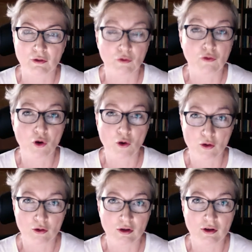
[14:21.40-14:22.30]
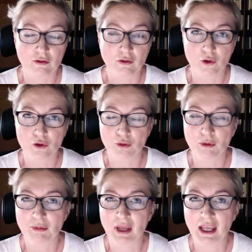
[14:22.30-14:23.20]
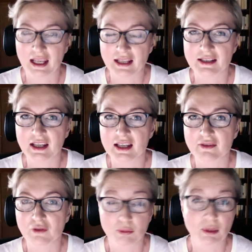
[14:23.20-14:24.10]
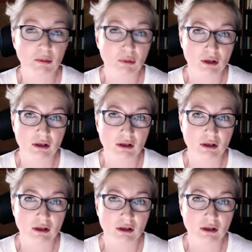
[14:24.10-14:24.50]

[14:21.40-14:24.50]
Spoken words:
for human beings, yes, for people.